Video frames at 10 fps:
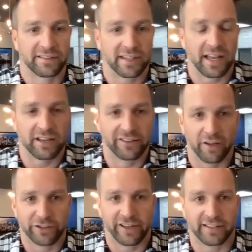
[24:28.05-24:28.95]
I said, hey, did you
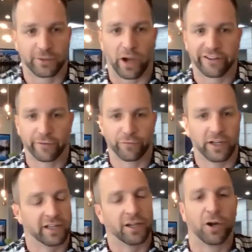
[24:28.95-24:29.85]
have a chance to watch the
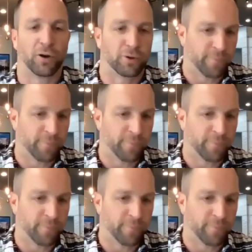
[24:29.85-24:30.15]
video?